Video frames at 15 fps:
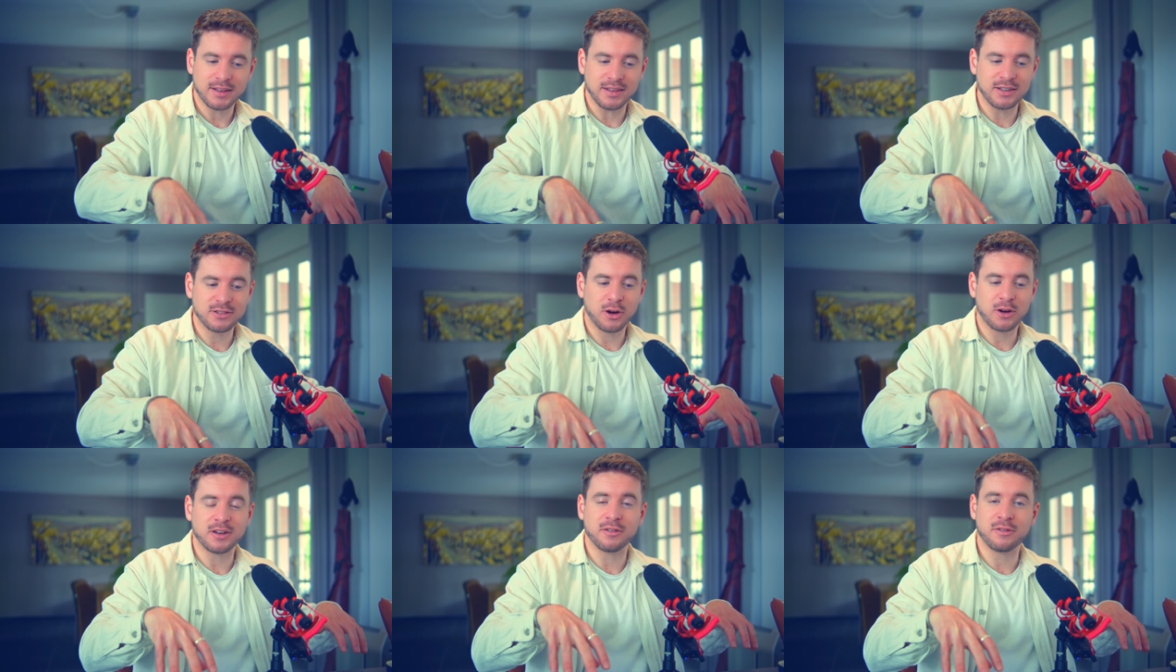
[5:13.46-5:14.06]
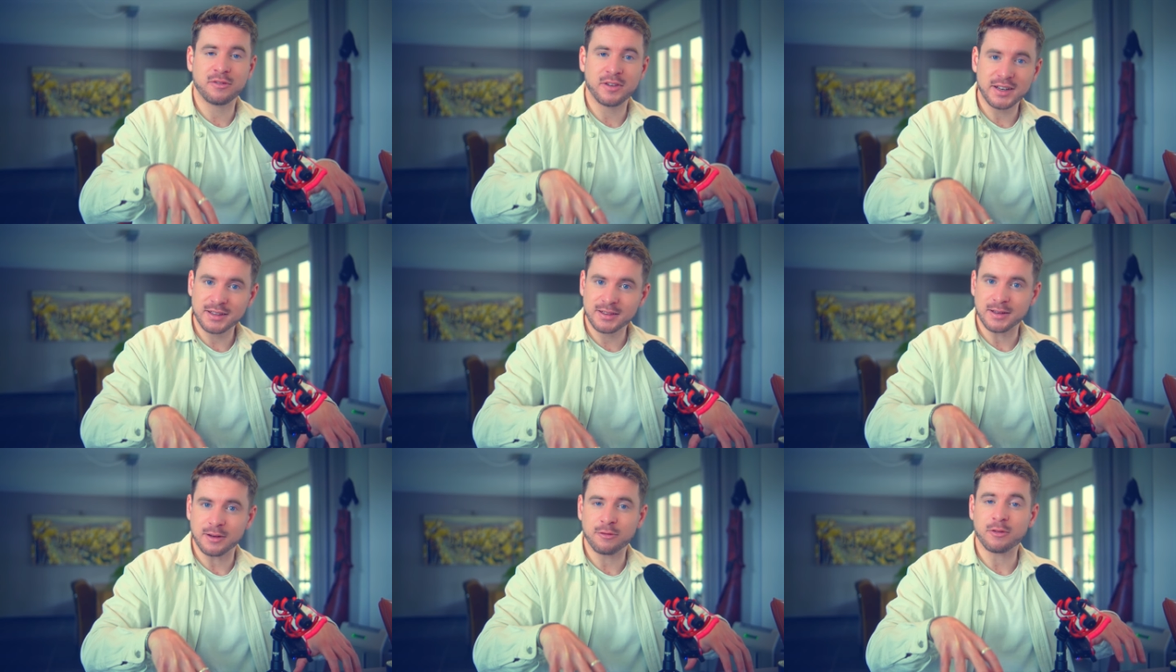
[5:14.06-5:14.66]
These are
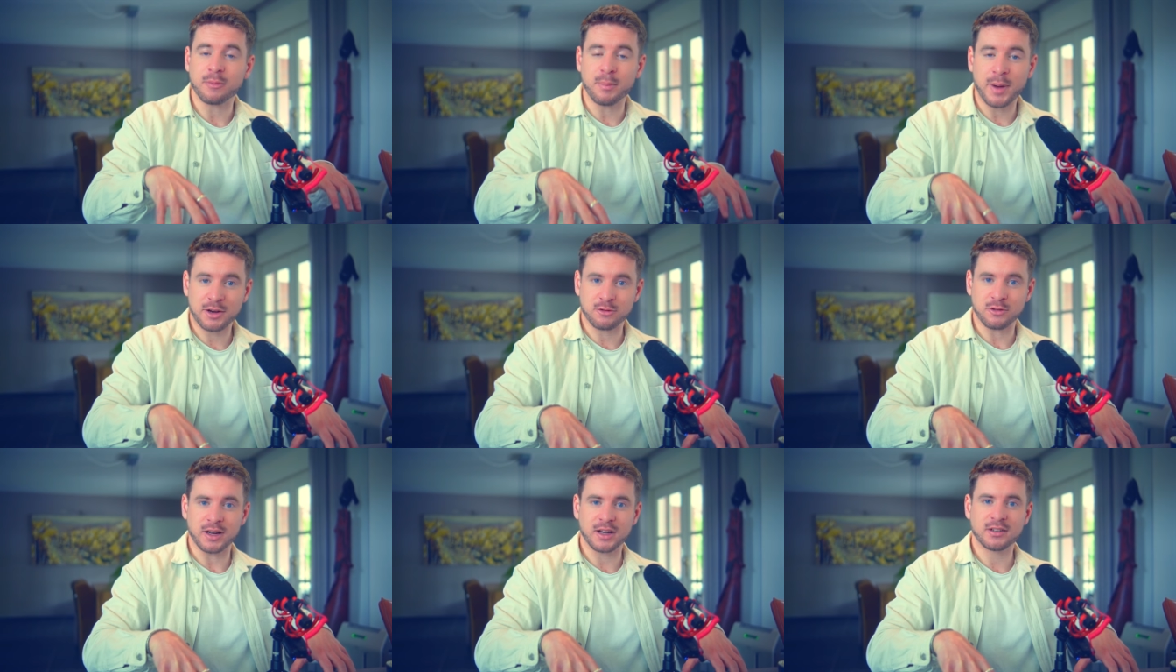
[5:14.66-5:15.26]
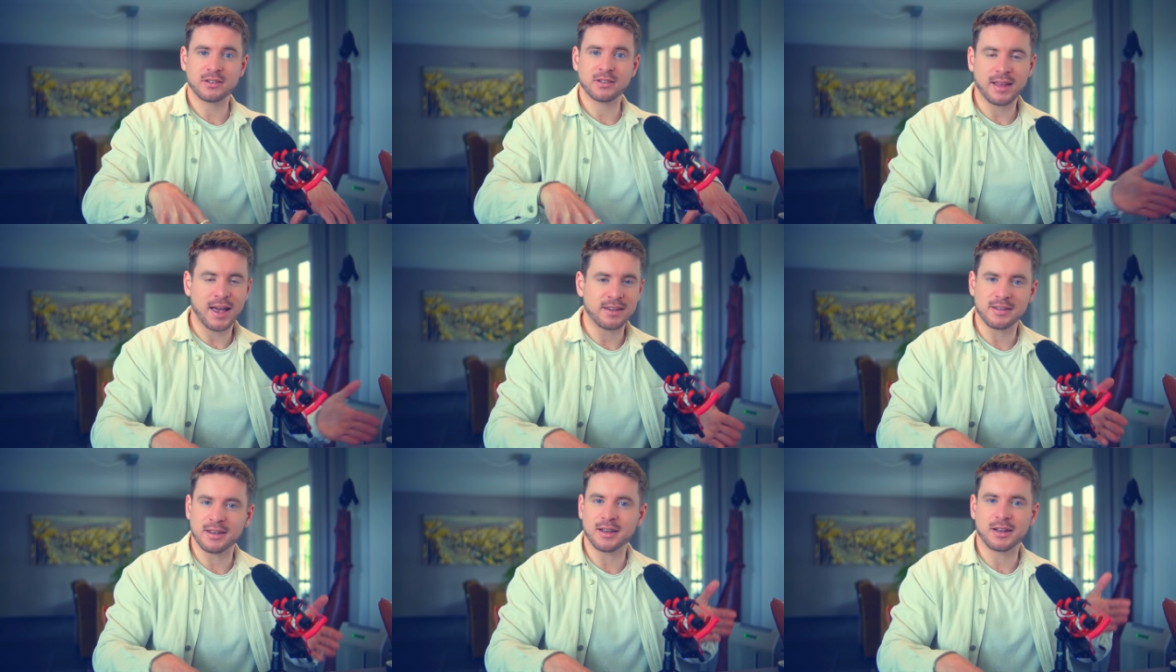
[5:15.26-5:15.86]
definitive metrics
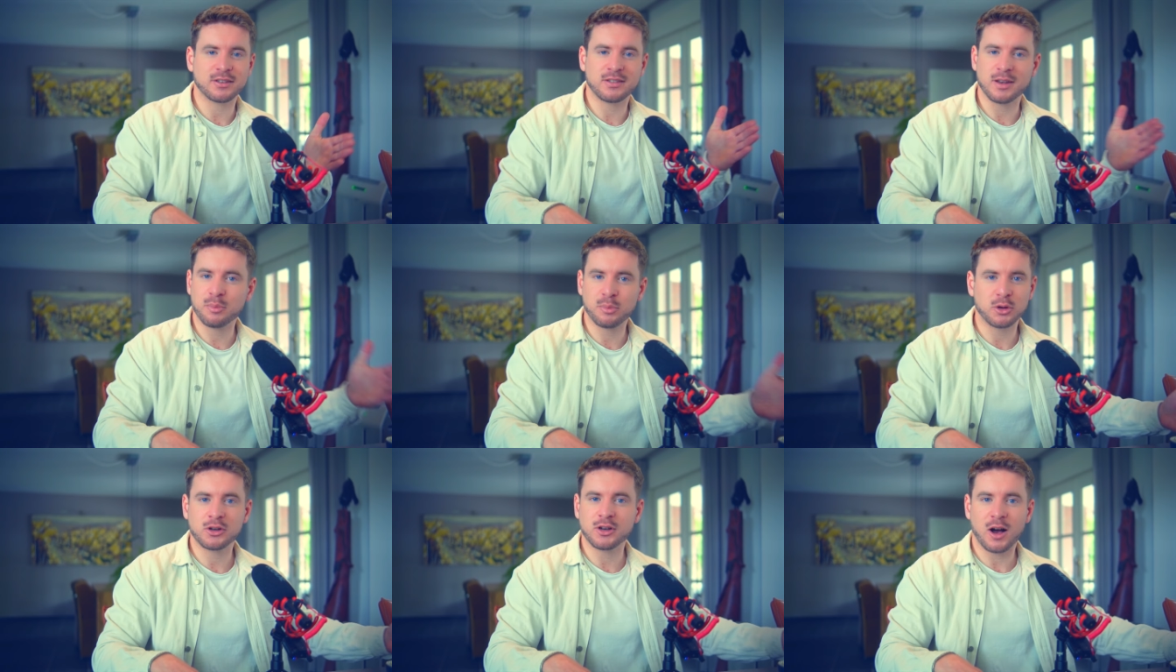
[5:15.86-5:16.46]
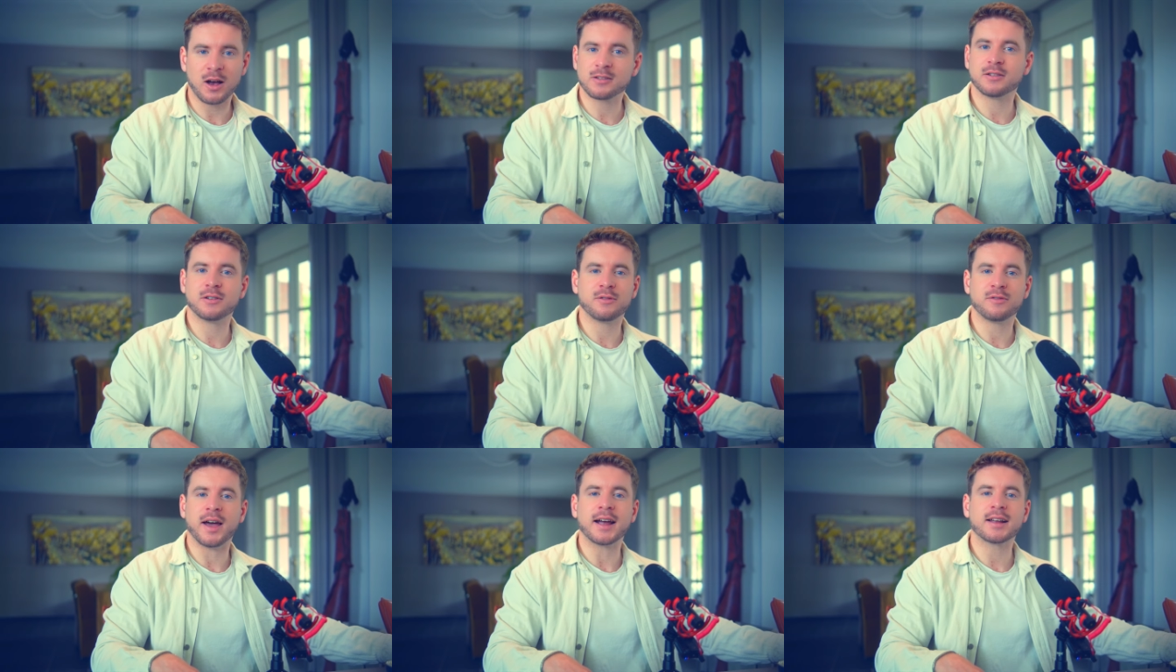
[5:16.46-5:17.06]
as a simple cause and
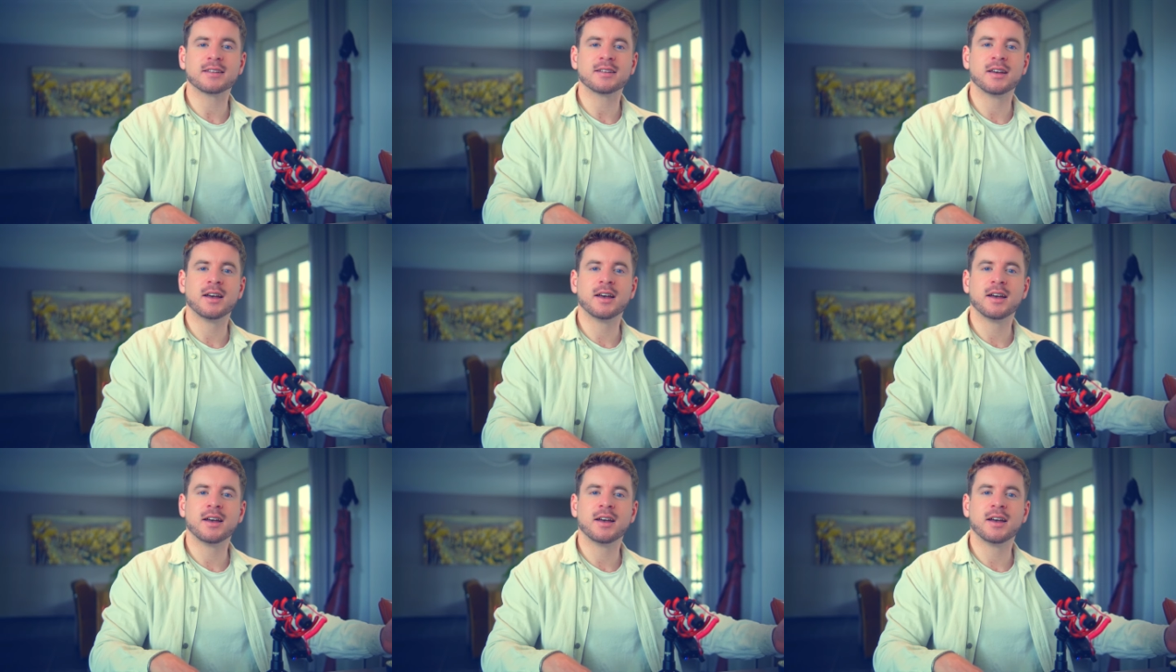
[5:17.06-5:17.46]
effect